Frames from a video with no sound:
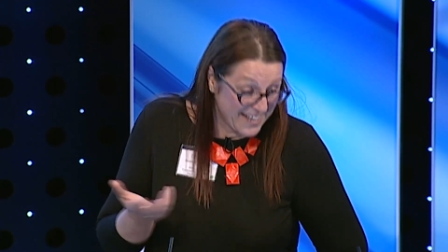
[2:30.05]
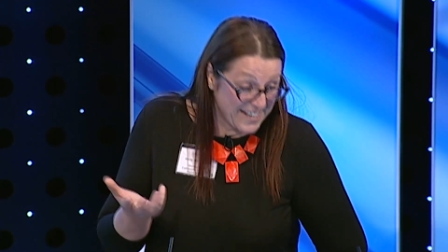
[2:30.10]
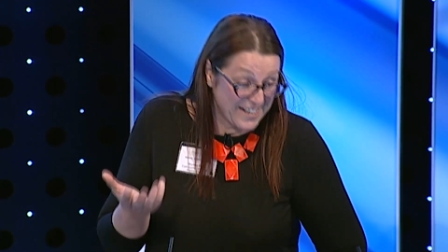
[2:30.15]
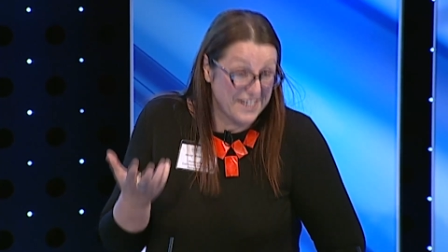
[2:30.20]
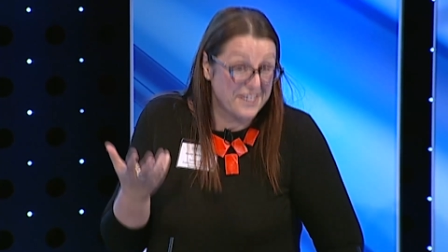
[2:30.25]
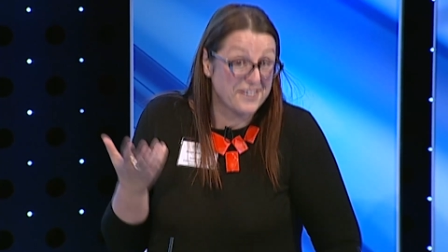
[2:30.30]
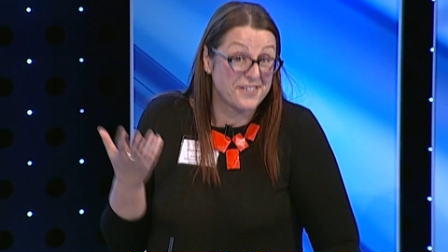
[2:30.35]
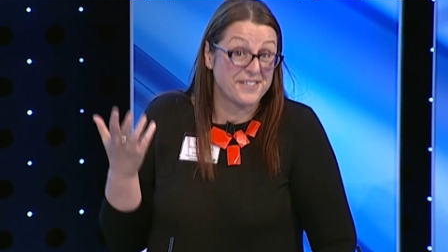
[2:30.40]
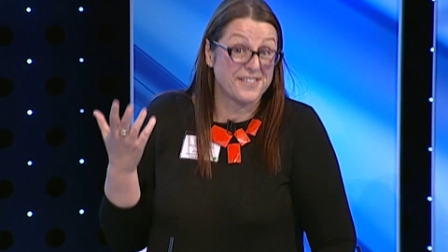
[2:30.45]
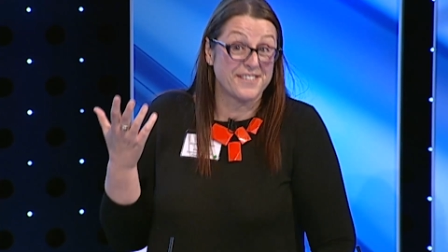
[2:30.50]

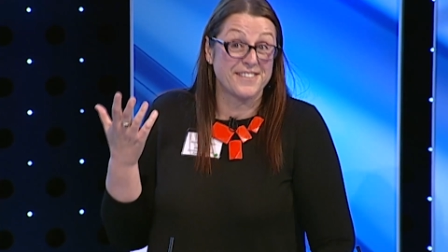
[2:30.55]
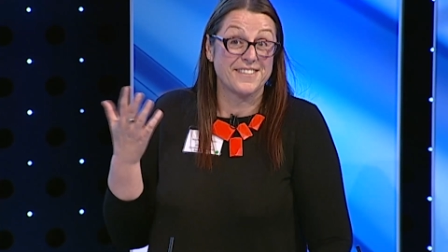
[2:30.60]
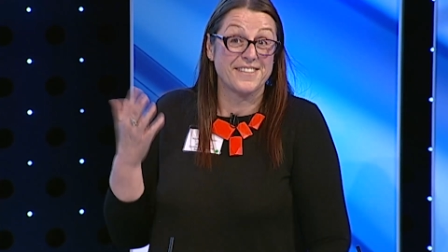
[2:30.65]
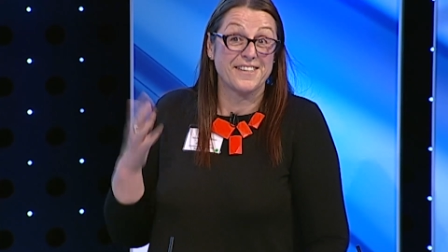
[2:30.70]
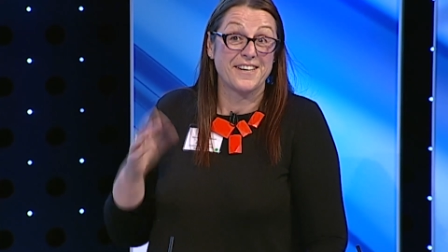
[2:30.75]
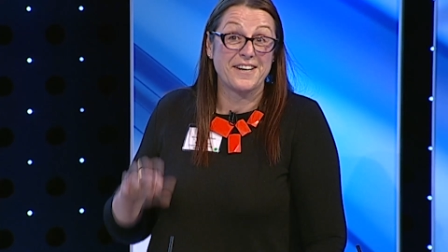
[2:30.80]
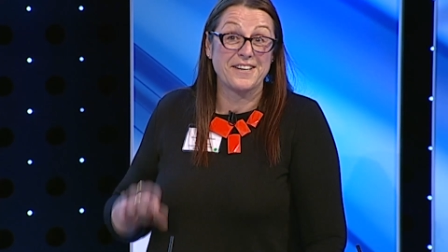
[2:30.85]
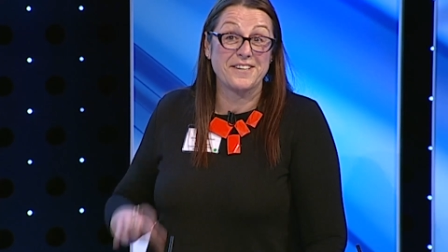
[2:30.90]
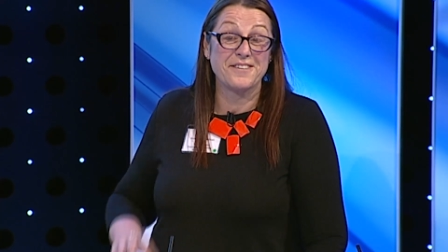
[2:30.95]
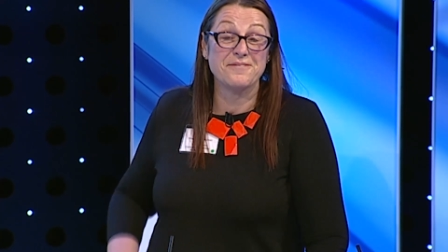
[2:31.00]
and I
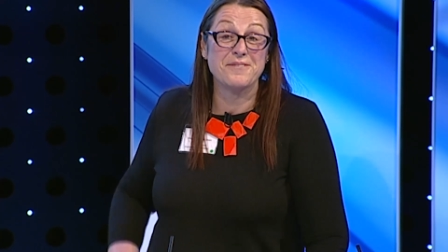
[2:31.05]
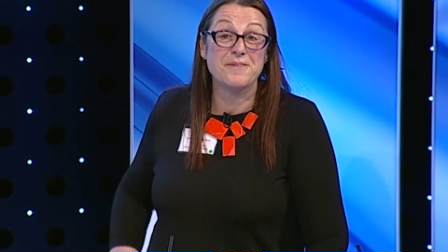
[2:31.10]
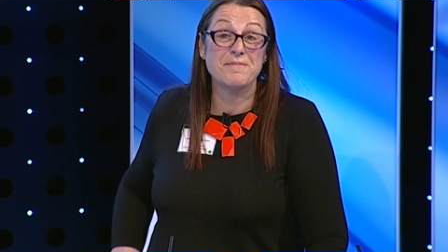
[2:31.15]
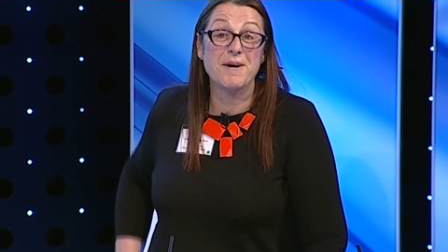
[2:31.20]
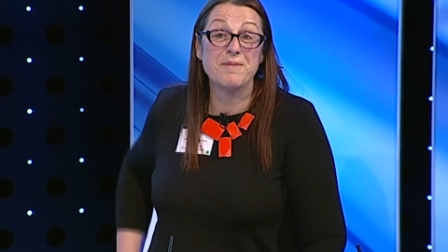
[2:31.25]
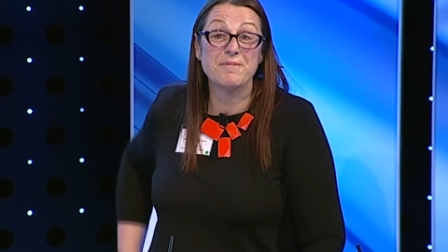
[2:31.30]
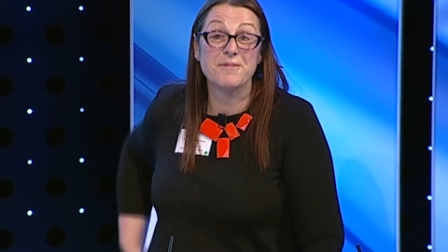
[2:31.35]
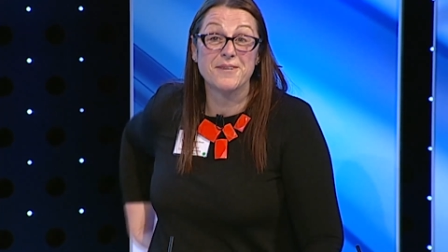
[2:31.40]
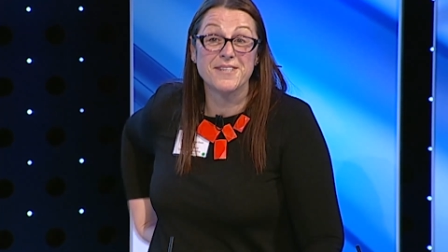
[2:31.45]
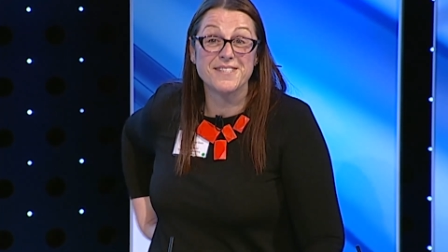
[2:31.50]
couldn't
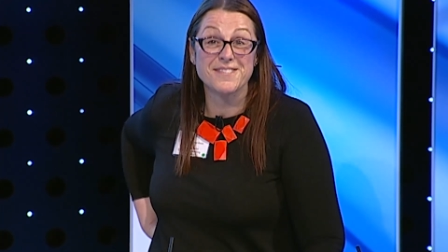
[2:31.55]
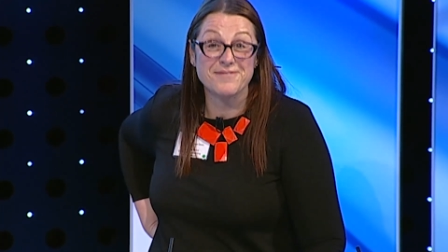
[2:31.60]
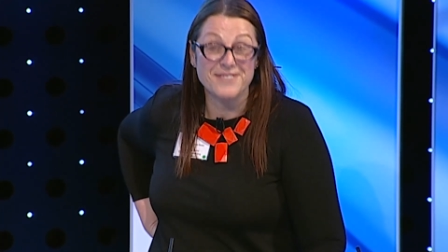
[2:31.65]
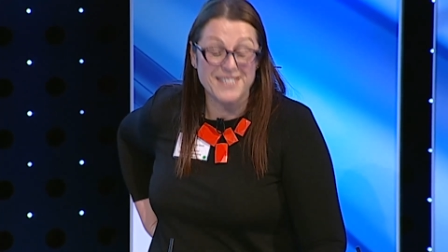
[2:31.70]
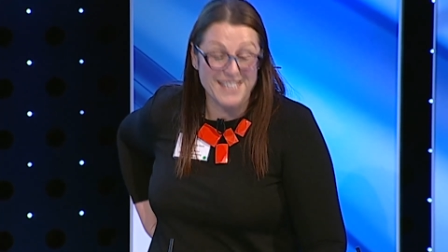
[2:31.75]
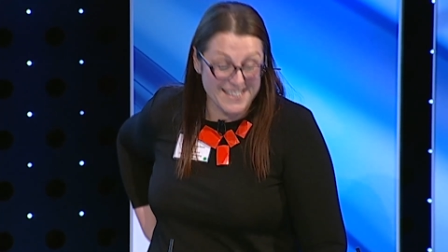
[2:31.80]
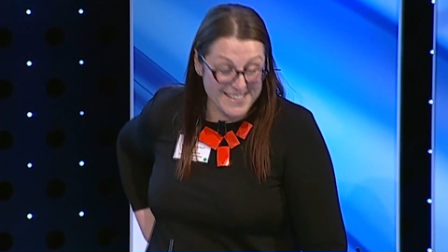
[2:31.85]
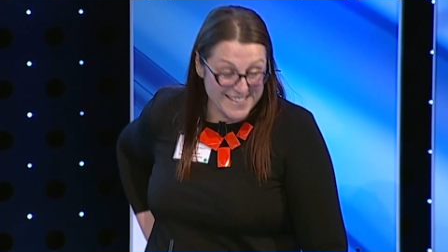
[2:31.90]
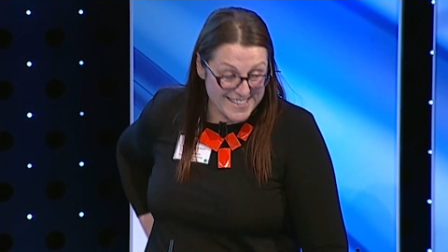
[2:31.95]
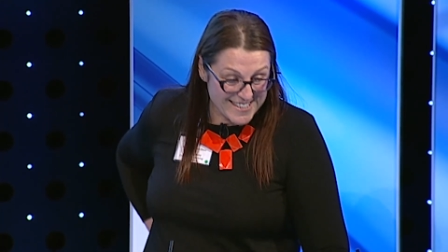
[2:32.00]
remember what
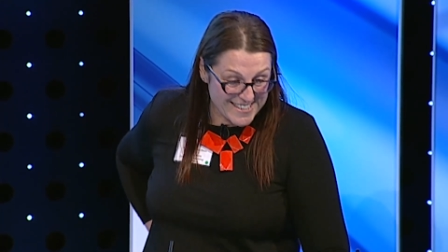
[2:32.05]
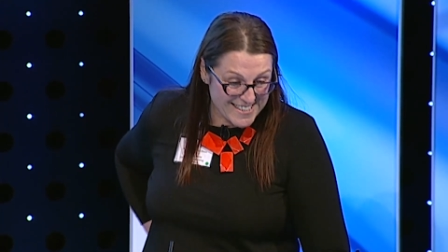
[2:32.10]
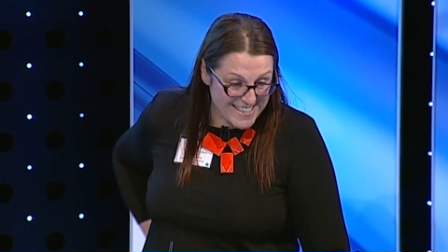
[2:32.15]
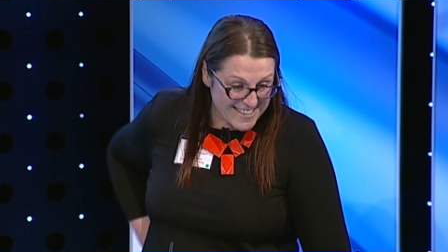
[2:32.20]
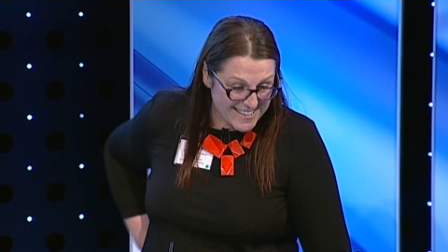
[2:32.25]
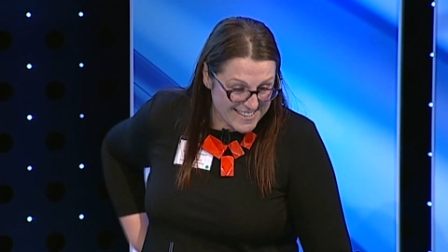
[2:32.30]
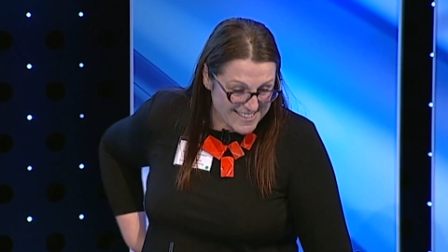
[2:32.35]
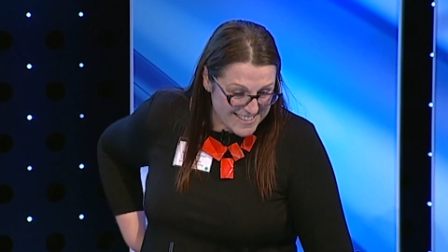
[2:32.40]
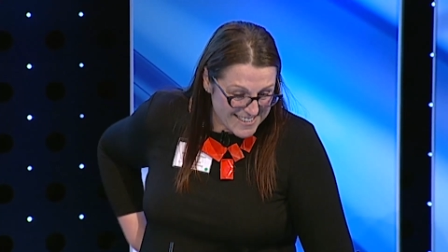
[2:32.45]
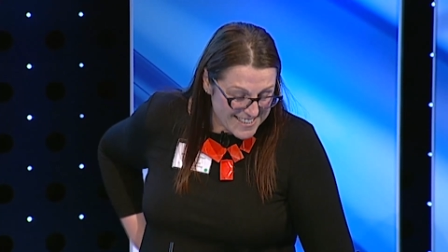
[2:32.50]
somebody else had
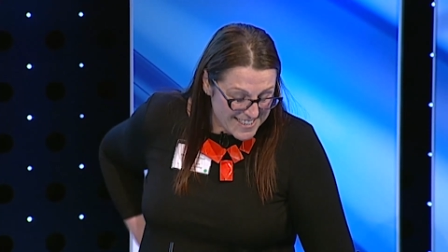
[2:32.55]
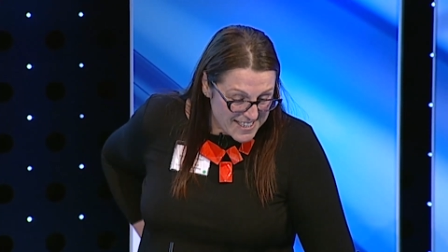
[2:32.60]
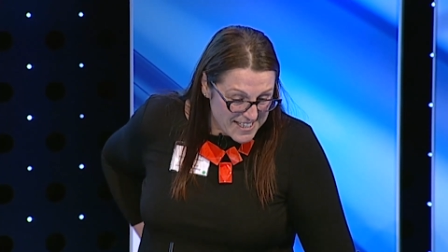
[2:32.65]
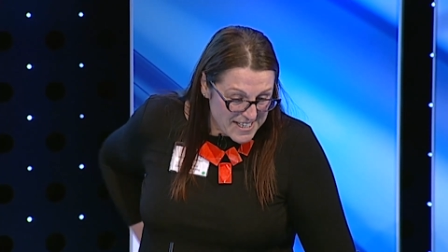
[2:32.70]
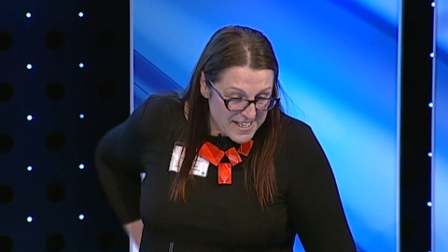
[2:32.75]
said.